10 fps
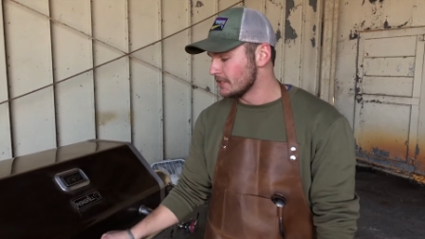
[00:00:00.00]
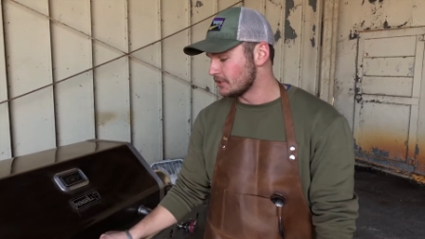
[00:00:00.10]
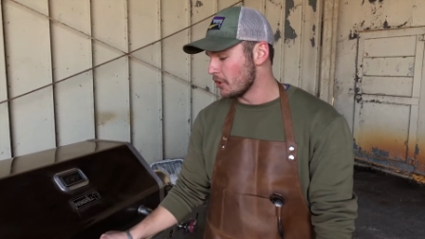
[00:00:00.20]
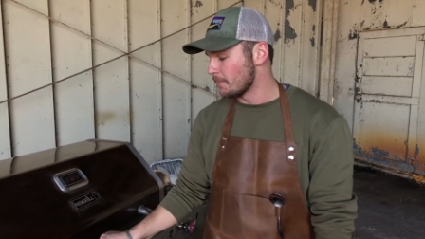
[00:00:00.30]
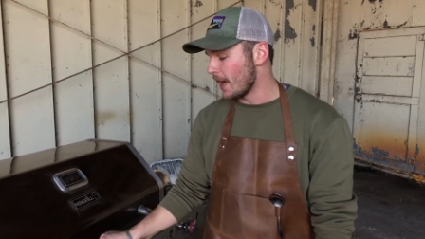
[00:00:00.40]

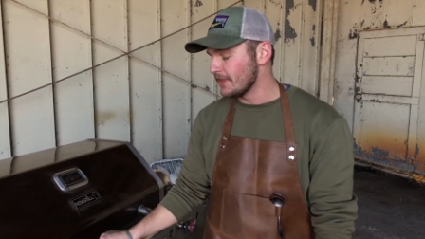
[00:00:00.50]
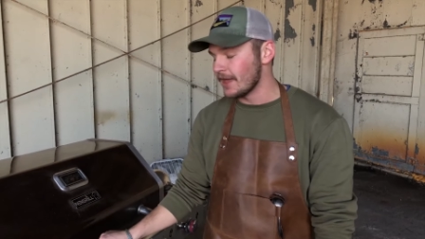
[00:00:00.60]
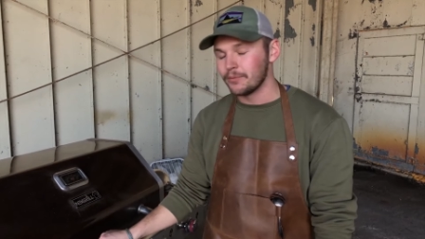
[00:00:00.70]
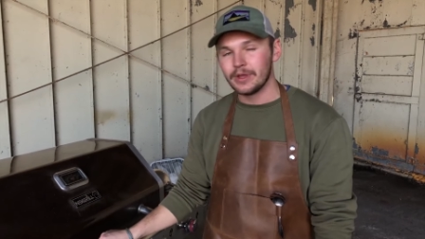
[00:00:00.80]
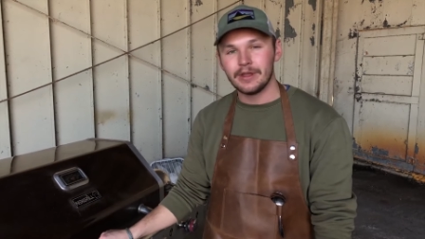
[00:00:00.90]
So by
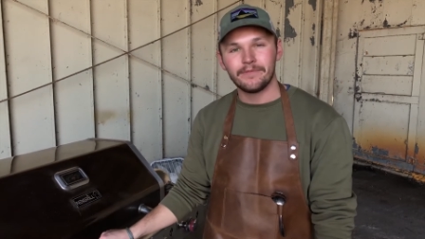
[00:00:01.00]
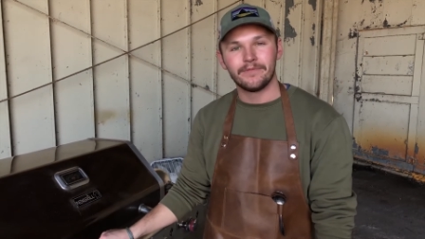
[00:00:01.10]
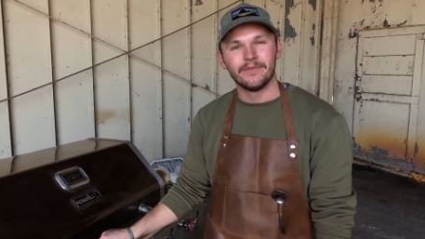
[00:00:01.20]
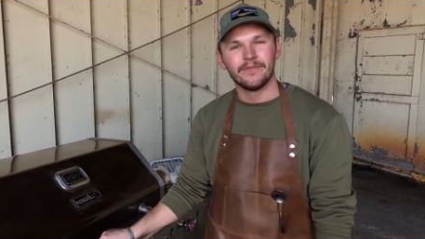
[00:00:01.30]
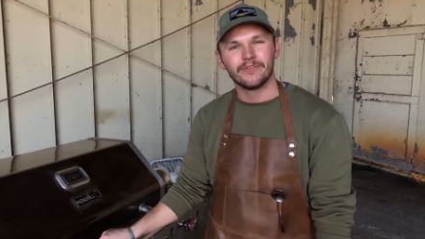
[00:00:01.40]
that, we
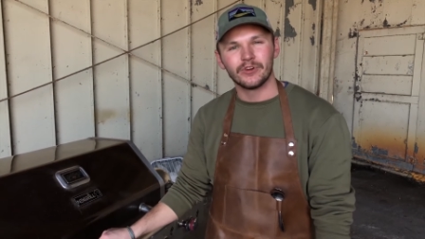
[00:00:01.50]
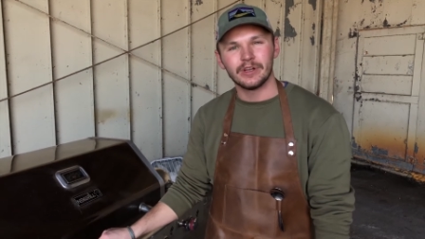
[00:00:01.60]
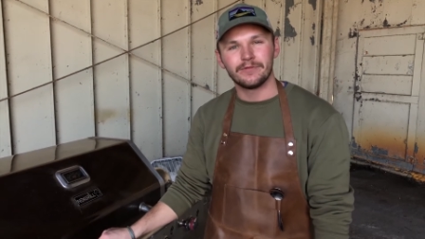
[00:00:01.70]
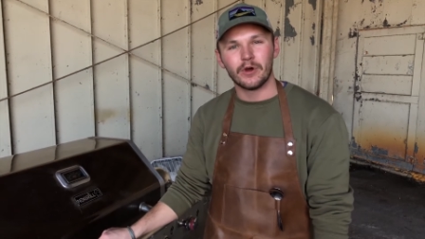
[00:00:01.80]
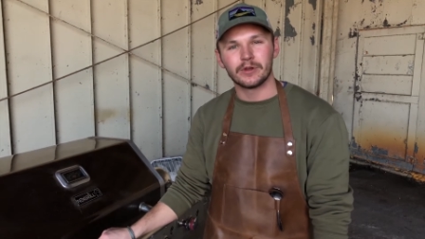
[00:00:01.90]

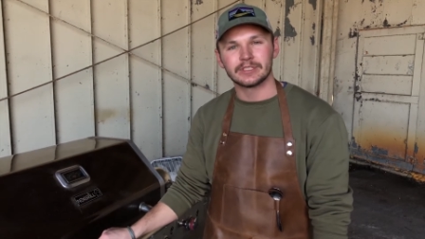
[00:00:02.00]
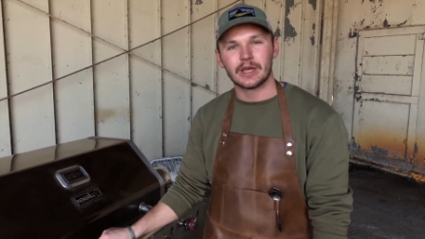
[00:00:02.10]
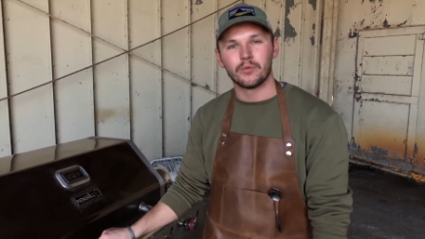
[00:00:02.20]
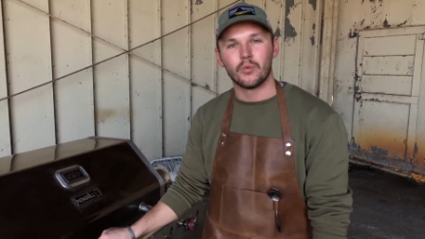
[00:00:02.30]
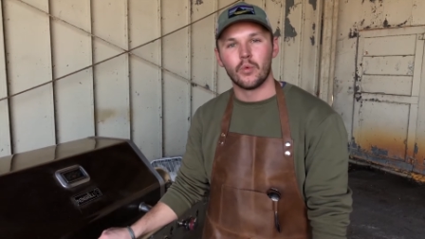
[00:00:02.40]
really focus
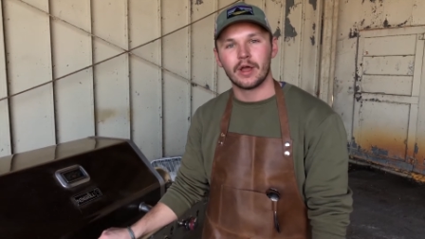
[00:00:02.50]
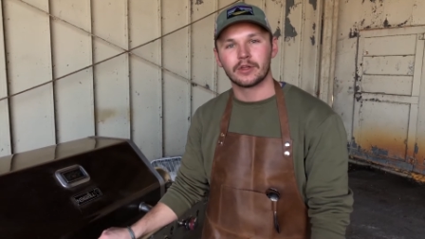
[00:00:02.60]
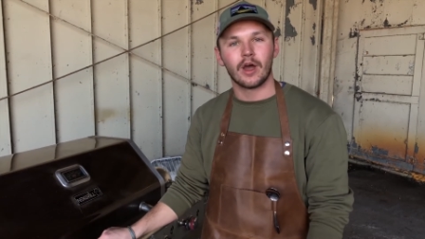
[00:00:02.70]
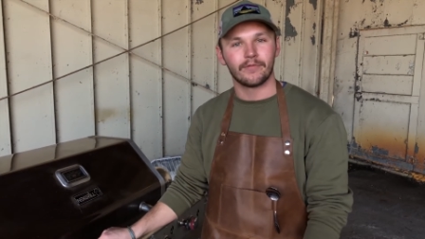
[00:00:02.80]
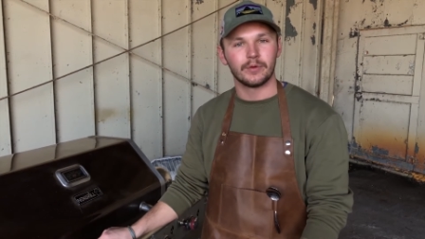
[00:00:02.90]
on what
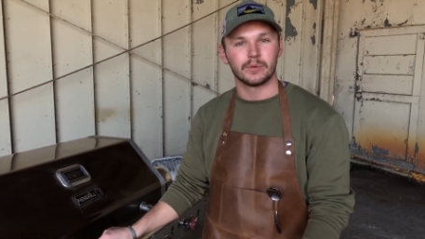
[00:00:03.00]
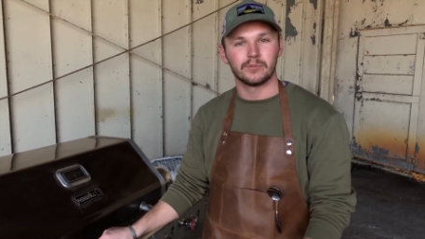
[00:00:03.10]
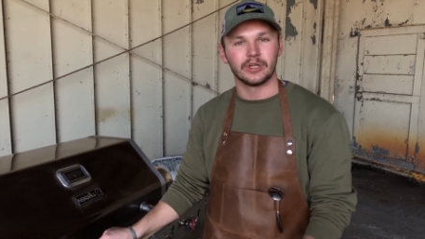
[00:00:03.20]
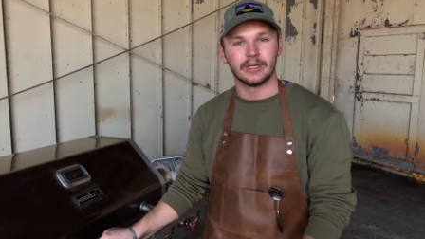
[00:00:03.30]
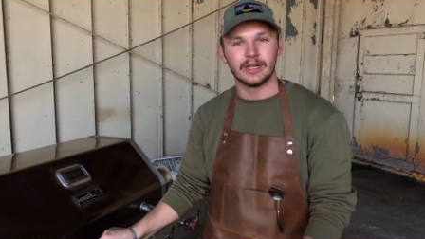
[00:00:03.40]
coffee we're
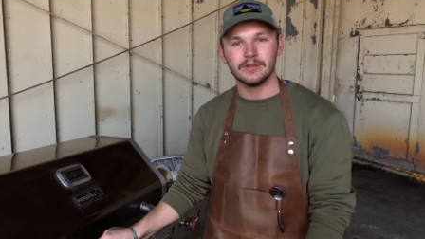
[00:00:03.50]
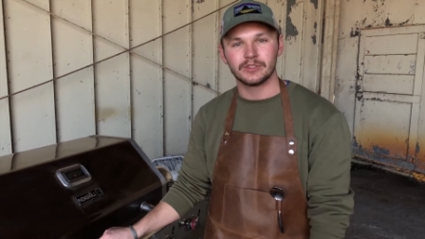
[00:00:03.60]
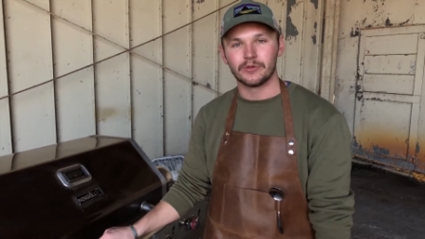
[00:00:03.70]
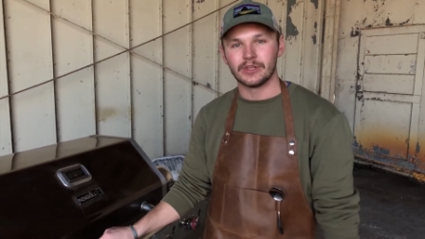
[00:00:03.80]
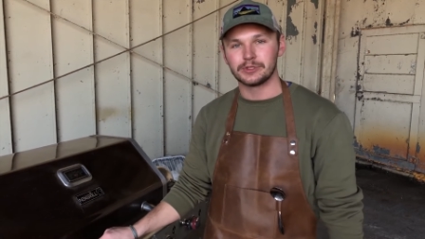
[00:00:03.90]
bringing in.
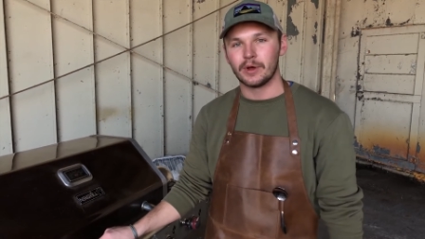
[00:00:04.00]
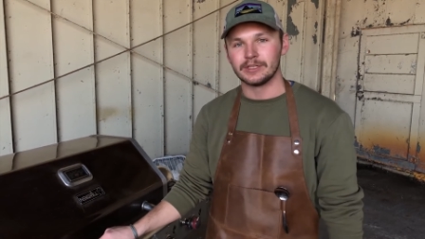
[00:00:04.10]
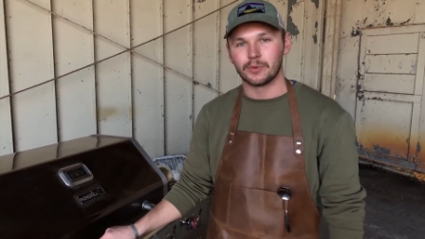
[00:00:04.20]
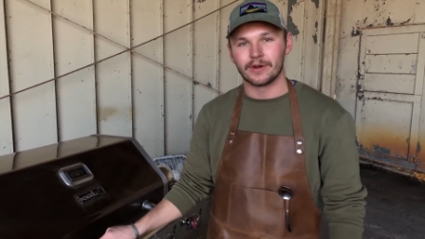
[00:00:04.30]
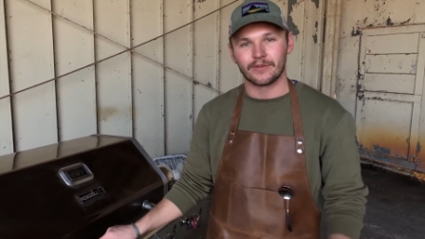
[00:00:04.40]
So this
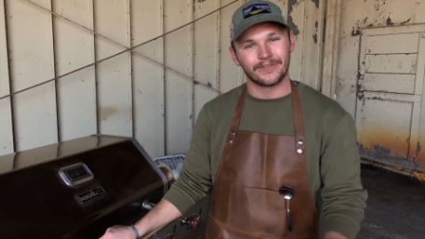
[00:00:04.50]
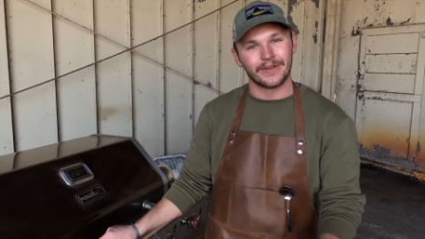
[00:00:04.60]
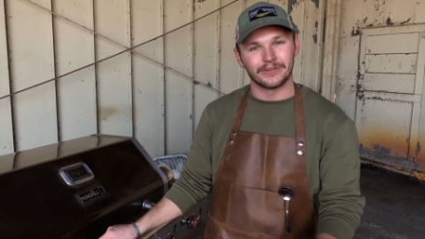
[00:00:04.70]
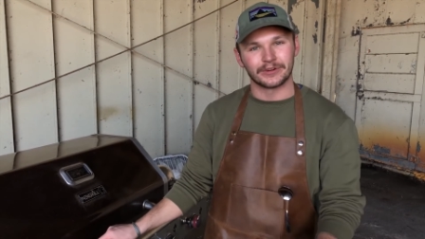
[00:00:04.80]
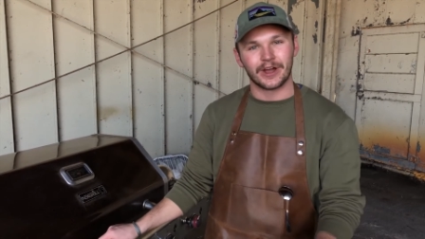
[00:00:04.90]
one's one of our
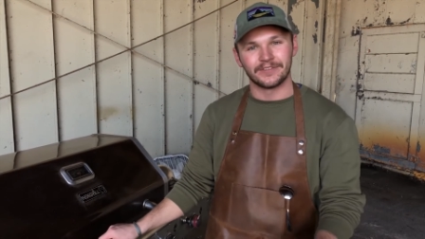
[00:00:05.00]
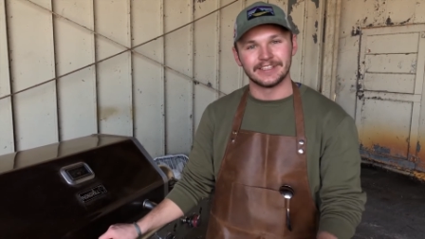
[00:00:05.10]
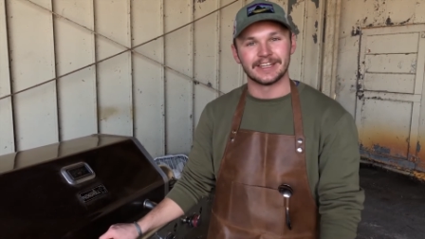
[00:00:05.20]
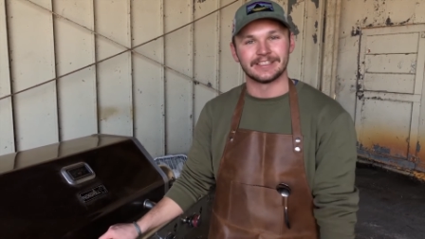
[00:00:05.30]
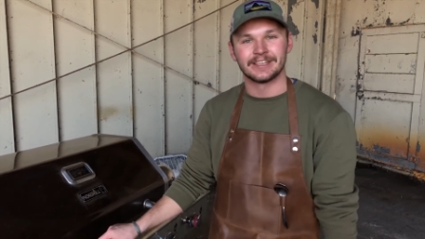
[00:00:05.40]
favorite
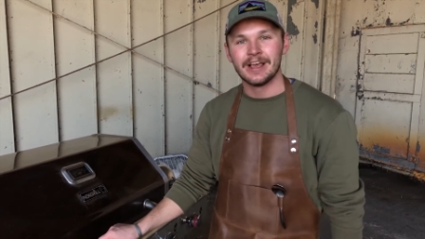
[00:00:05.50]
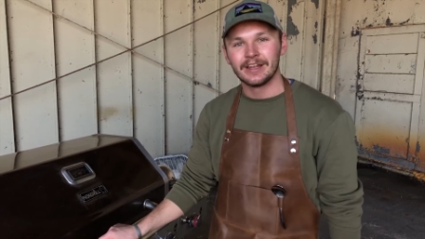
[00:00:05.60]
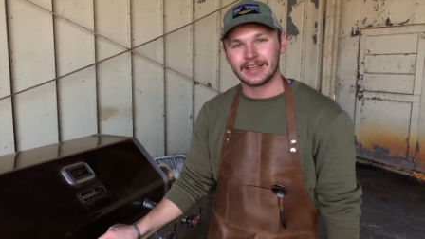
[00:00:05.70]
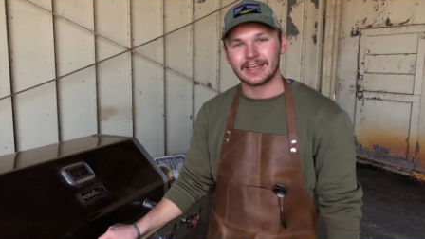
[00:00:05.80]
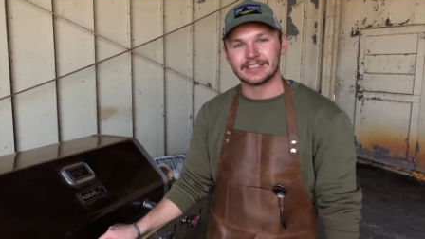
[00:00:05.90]
coffees.
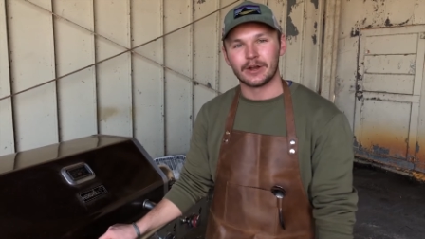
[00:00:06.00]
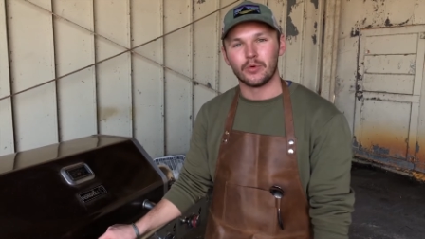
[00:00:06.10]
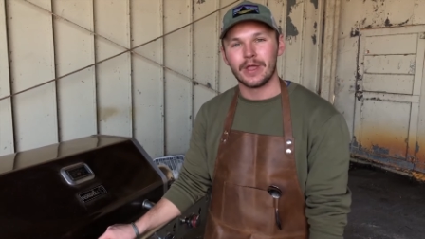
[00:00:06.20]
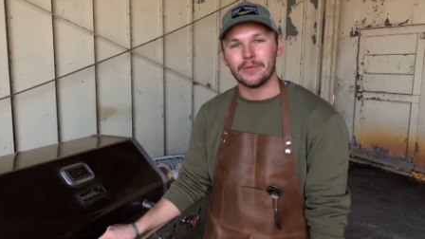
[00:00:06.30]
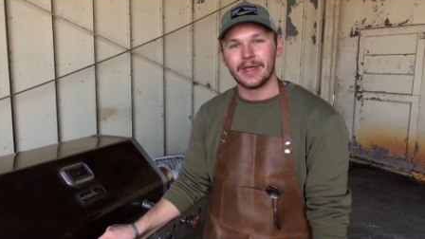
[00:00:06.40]
It's, like I said, a
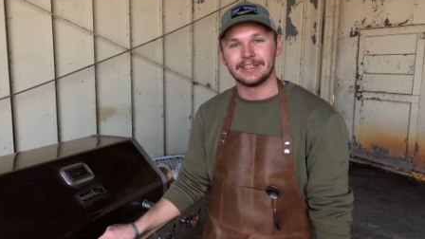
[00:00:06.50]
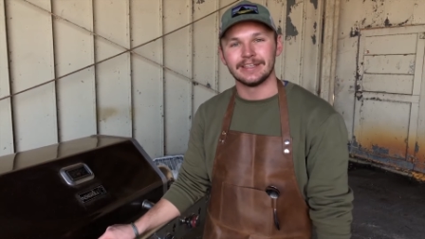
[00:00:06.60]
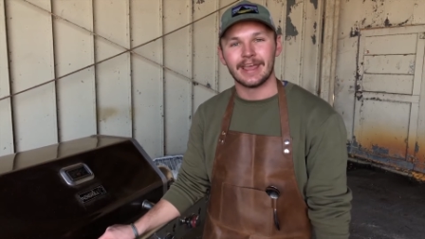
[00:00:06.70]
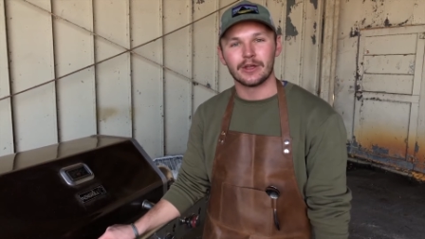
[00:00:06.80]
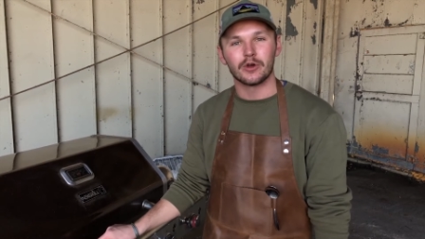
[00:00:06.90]

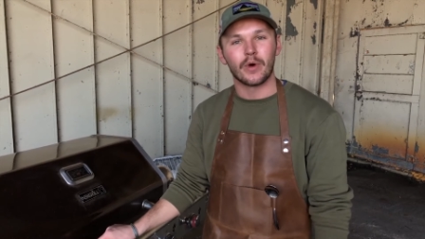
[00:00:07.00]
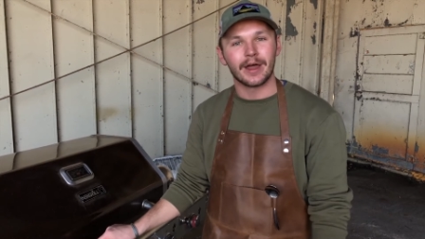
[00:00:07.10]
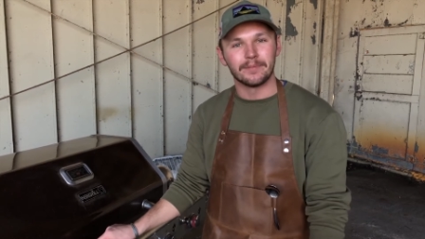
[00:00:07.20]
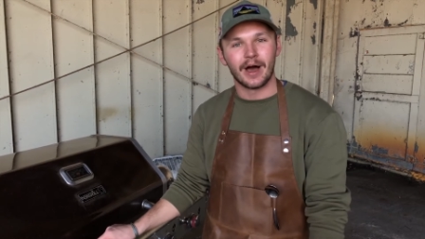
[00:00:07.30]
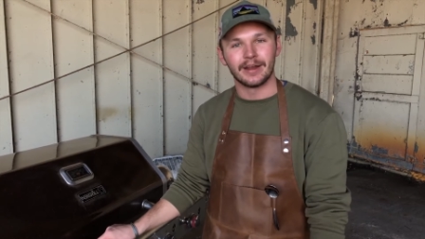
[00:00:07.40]
Tenango
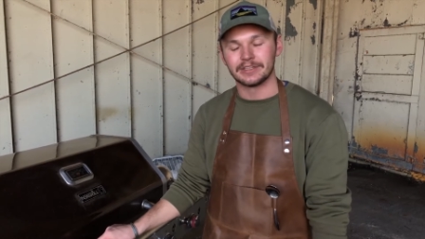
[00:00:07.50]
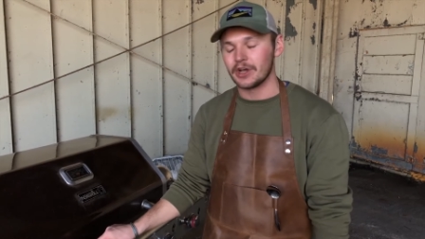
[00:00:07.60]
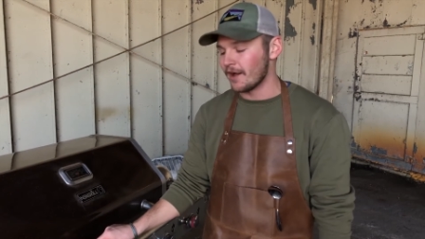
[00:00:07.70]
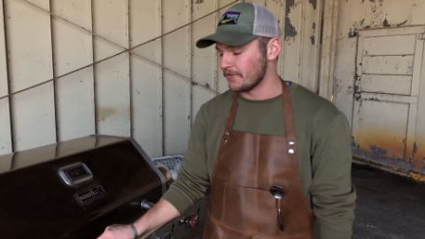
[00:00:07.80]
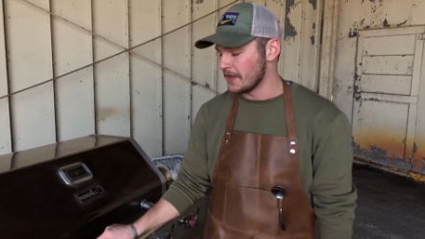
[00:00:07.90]
Guatemalan
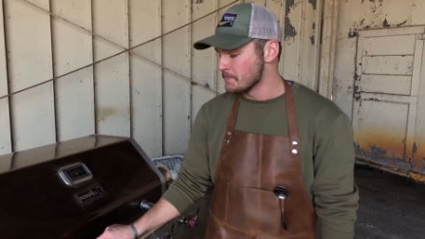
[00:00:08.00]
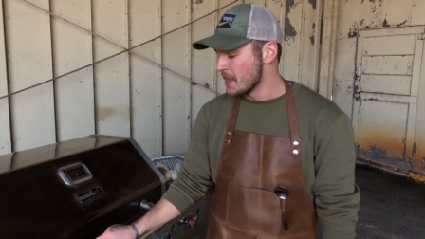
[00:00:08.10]
coffee.